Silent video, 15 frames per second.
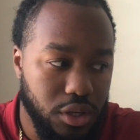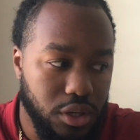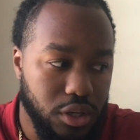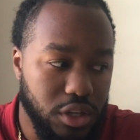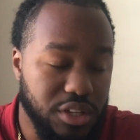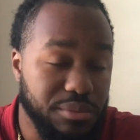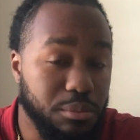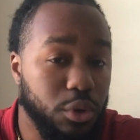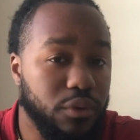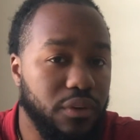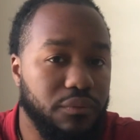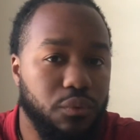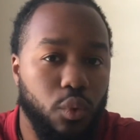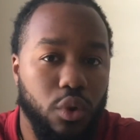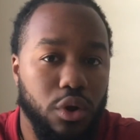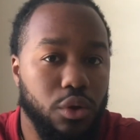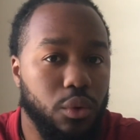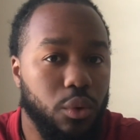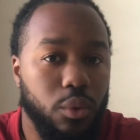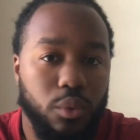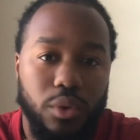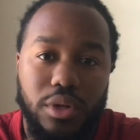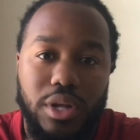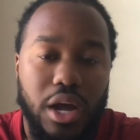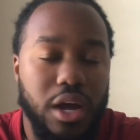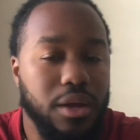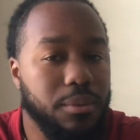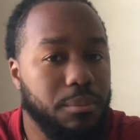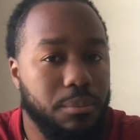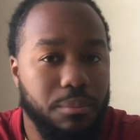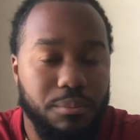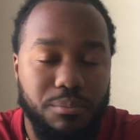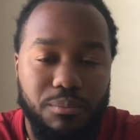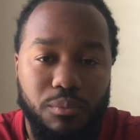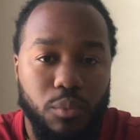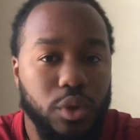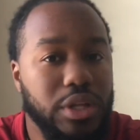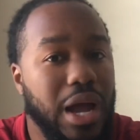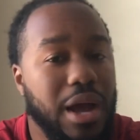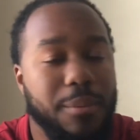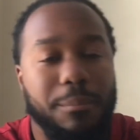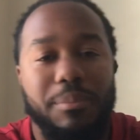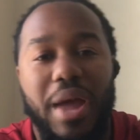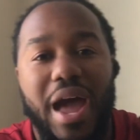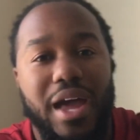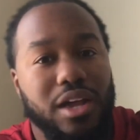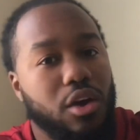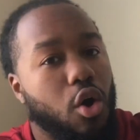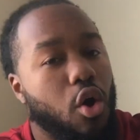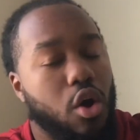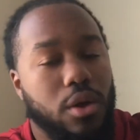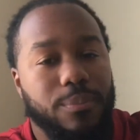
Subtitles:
Because moving forward, we're not back